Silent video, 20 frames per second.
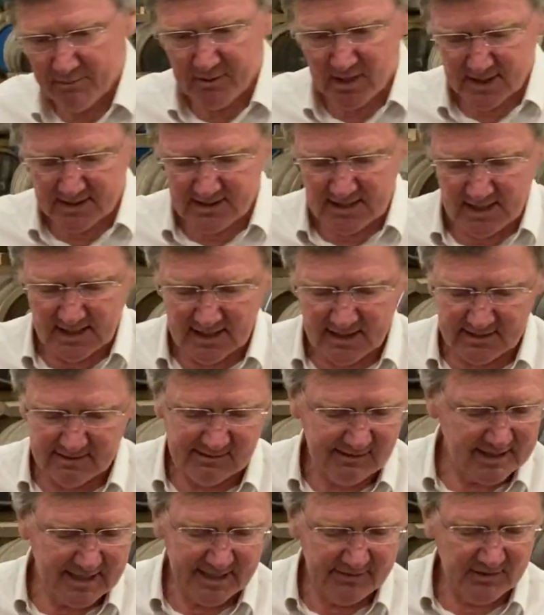Martin,
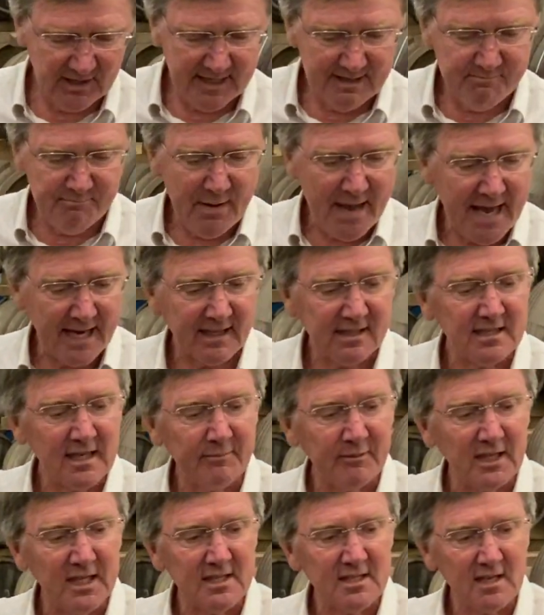and the impact some
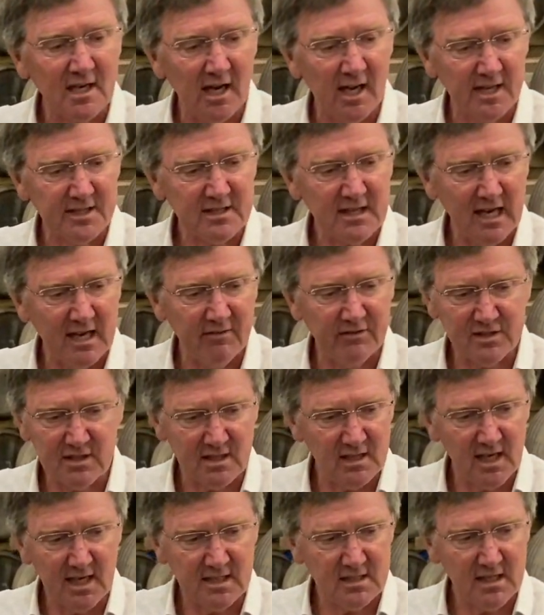of these casks gives
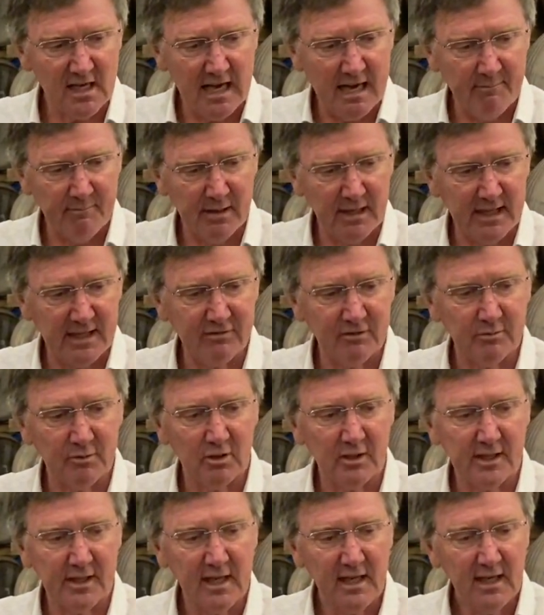is
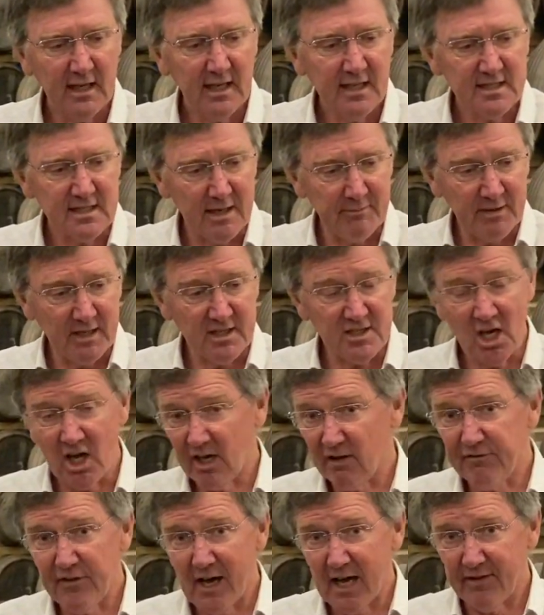unbelievable. And something that's only
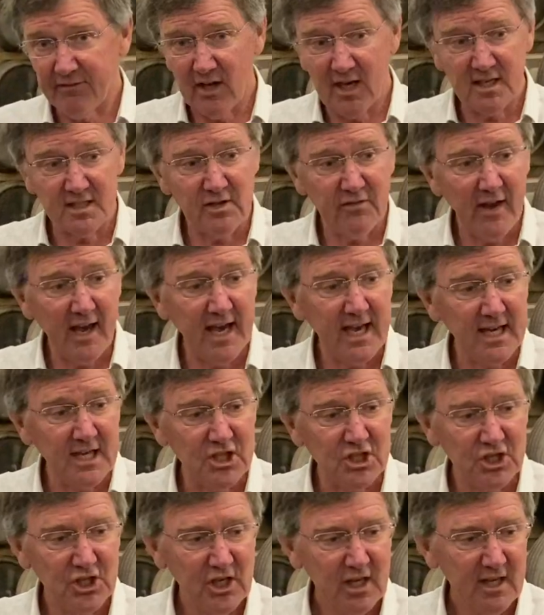5 years of
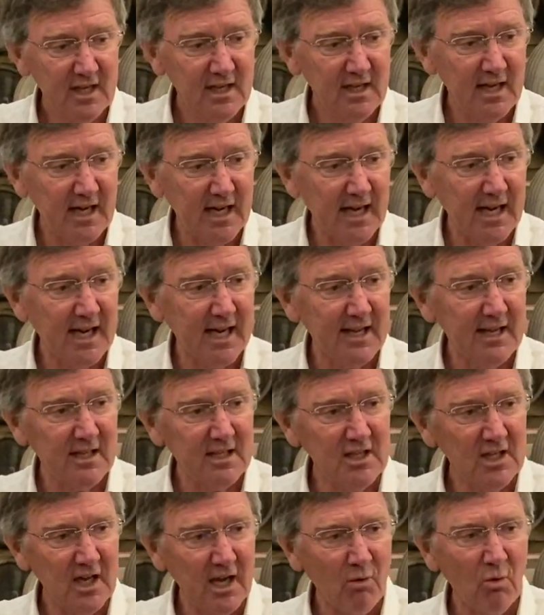age,
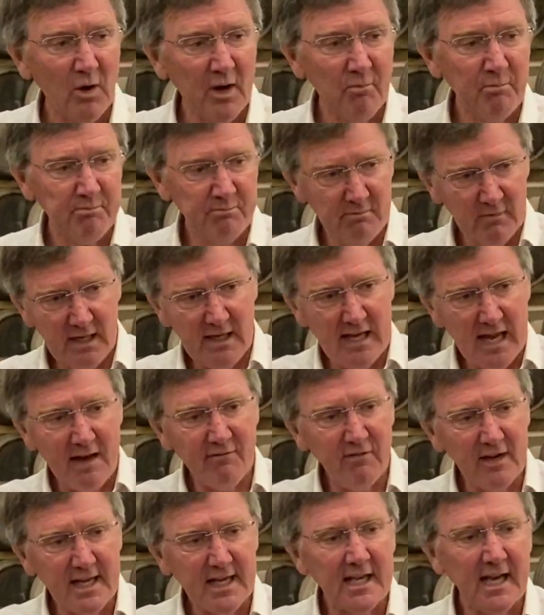what a
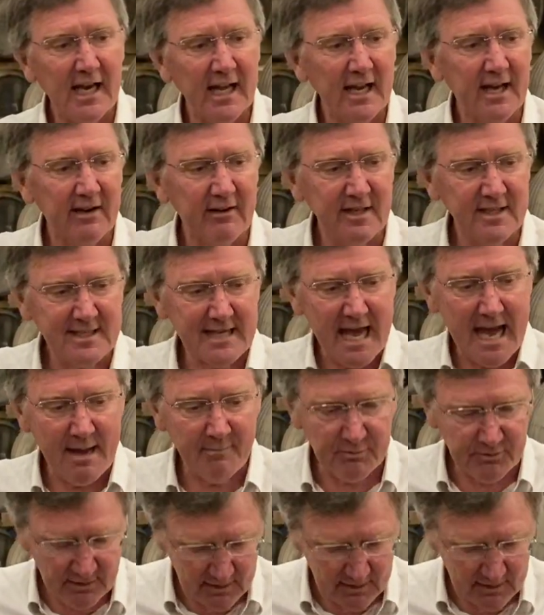lovely colour and depth,